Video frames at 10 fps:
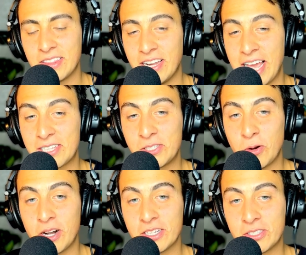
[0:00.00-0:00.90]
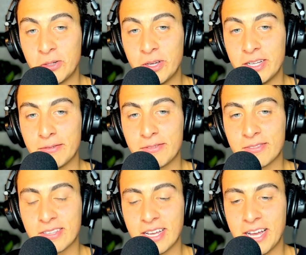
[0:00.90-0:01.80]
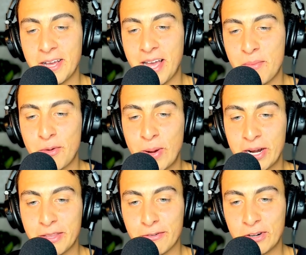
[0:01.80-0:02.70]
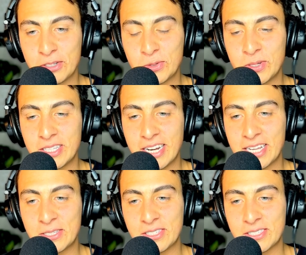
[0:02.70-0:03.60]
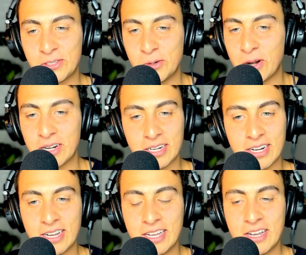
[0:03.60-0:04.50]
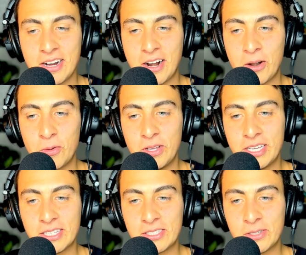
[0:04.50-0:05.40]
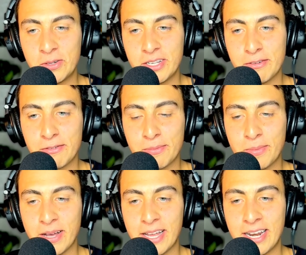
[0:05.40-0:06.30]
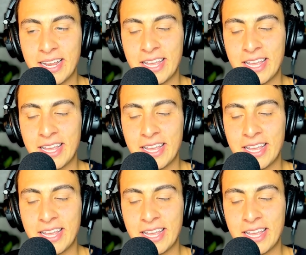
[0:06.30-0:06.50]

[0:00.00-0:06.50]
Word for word: the next two are intuitive uh, i prepared the first one the next two are are really intuitive but